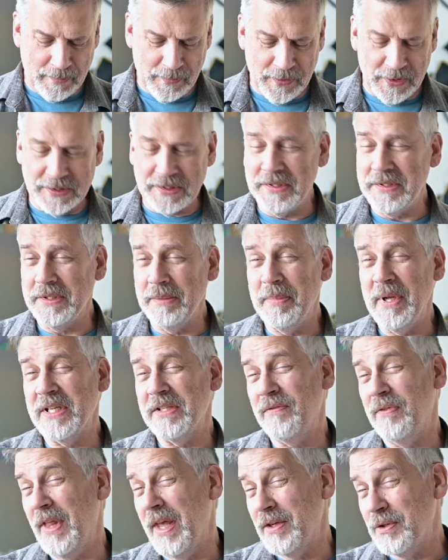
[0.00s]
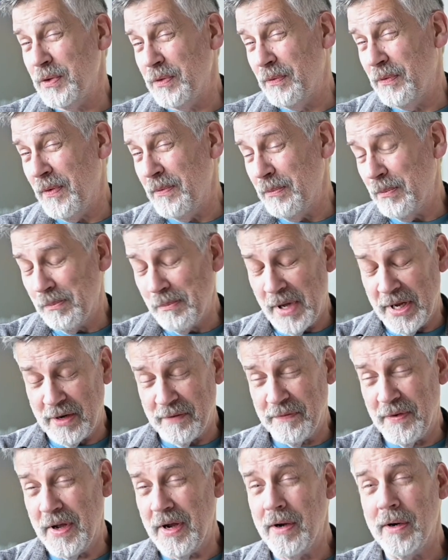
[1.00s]
This is the best flash
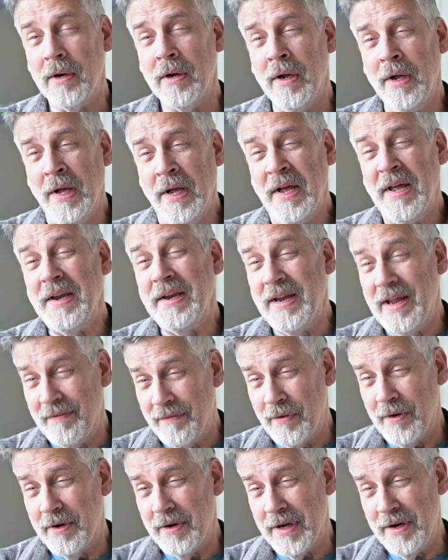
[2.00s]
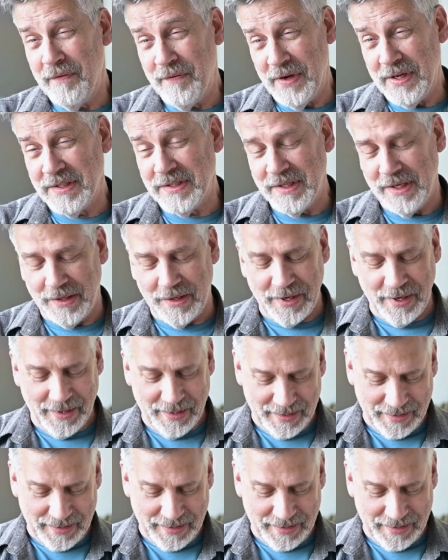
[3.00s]
modifier never invented.